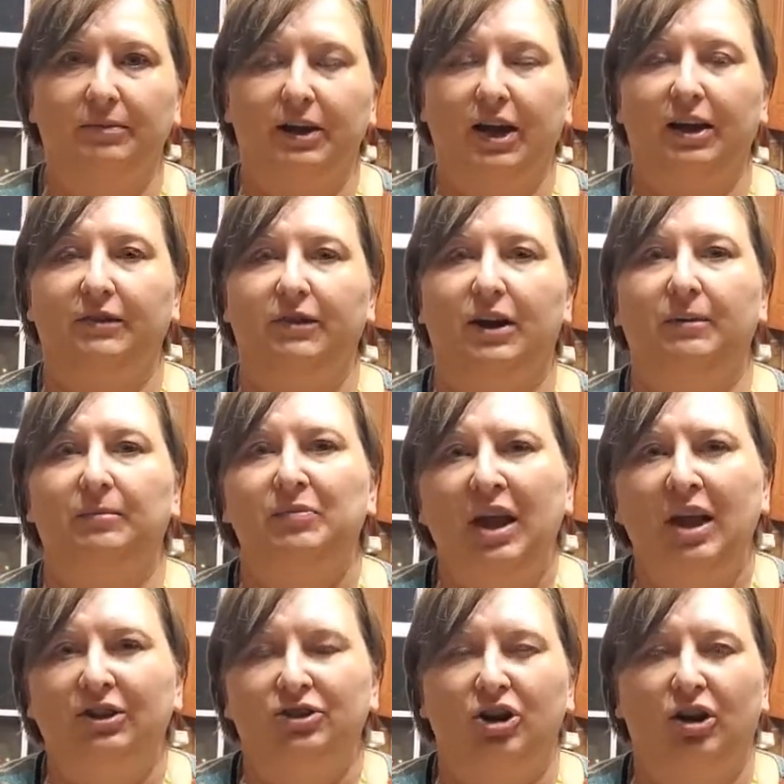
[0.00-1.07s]
kind of a
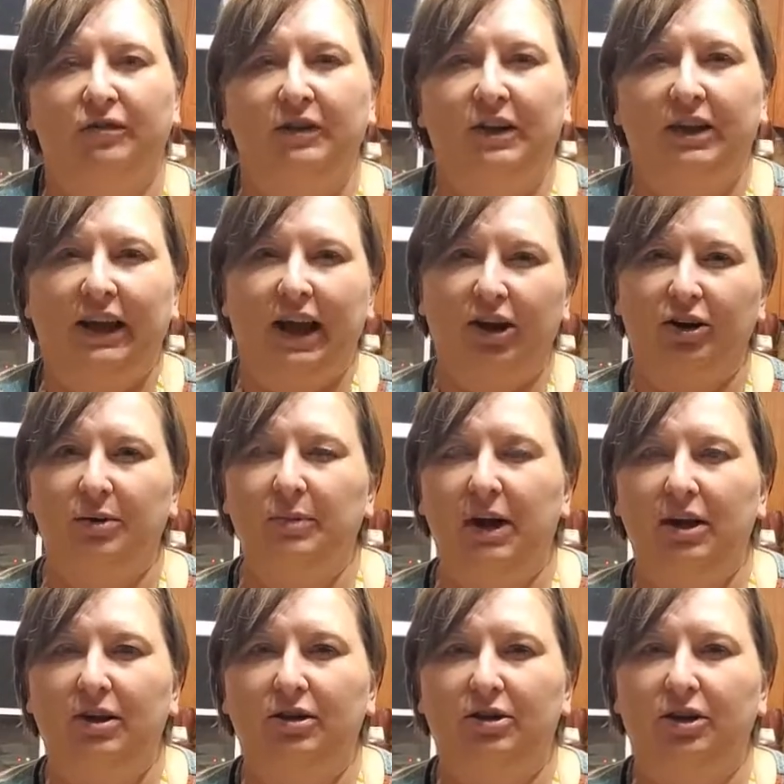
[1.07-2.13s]
toffee
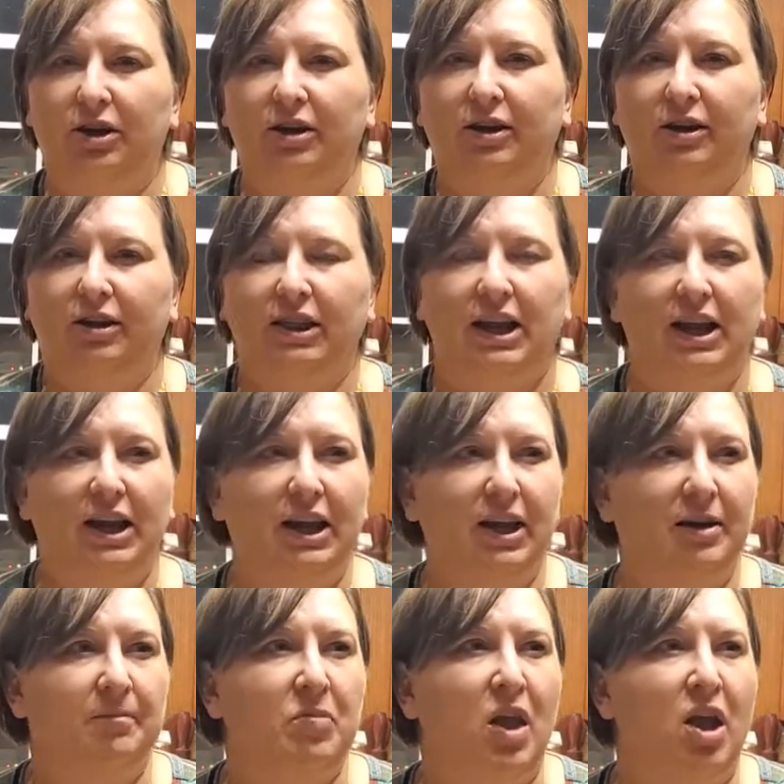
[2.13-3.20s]
caramel
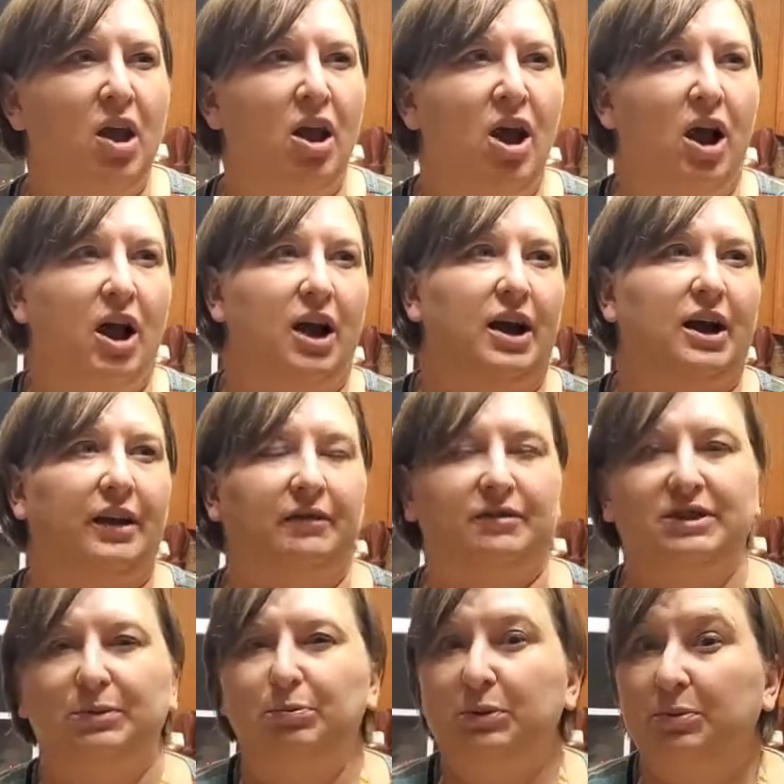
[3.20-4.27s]
thing.
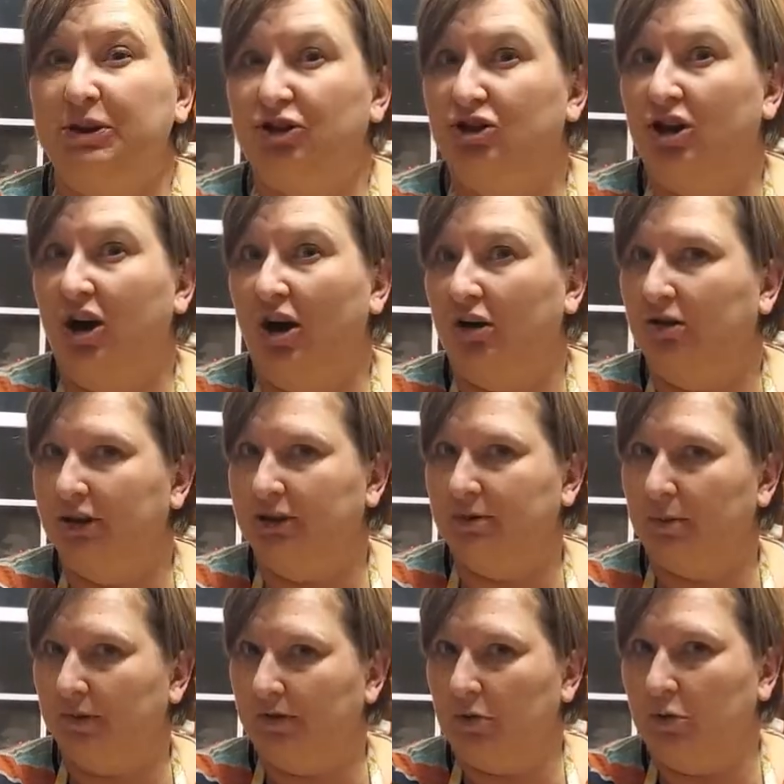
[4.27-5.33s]
I've dipped them in chocolate
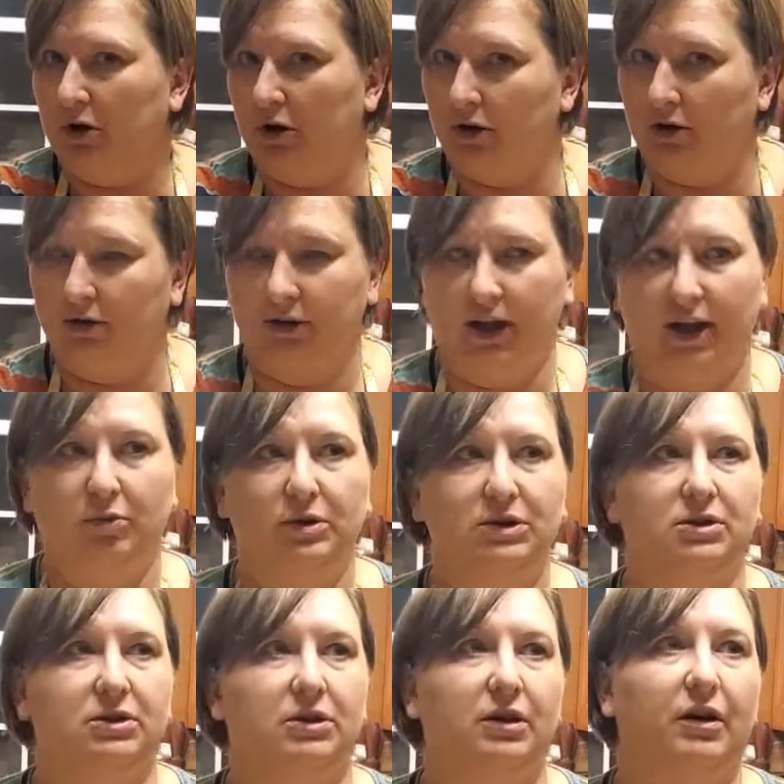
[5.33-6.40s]
before. That
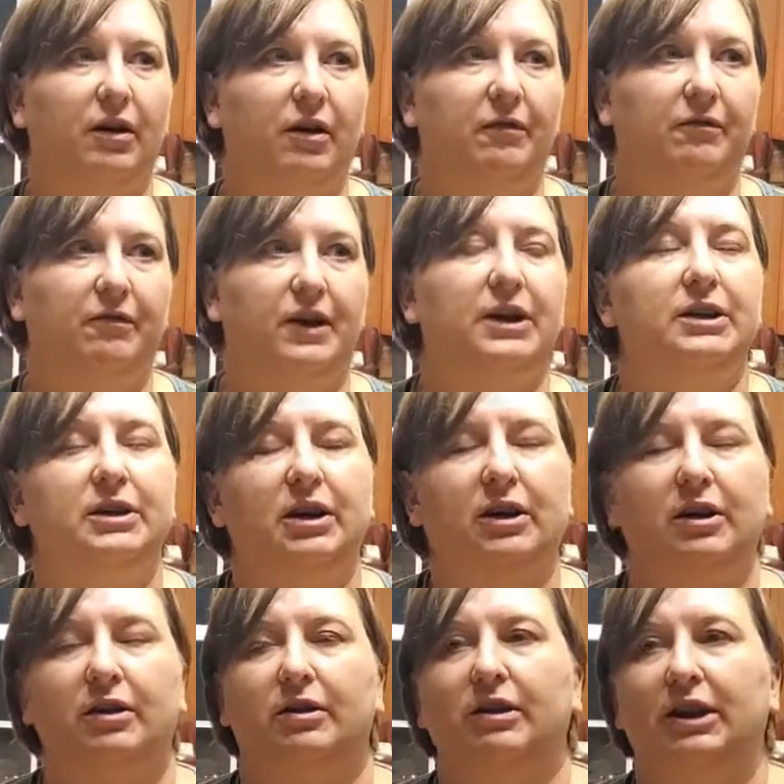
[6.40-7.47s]
was a fun
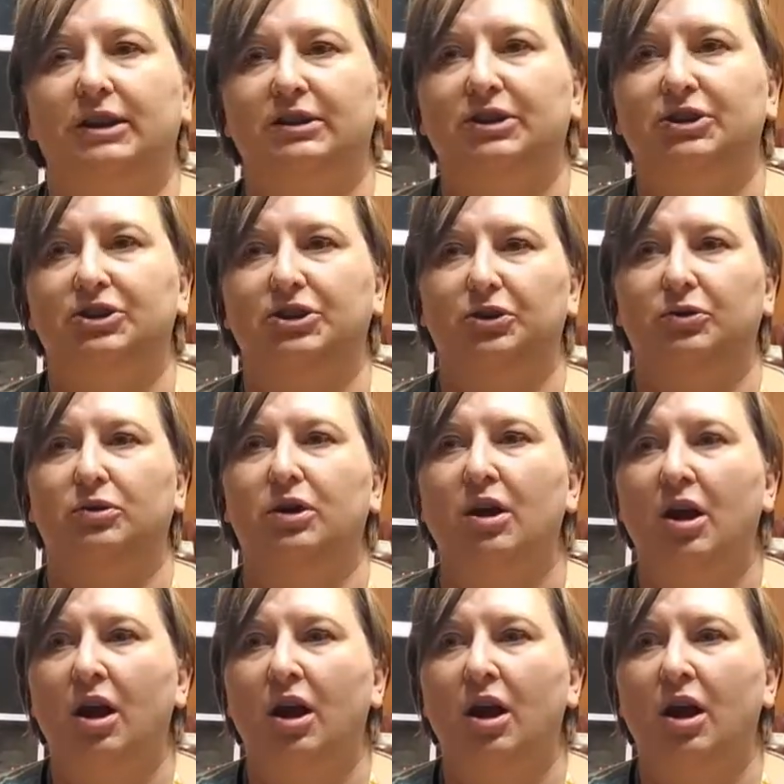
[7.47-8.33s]
thing to do.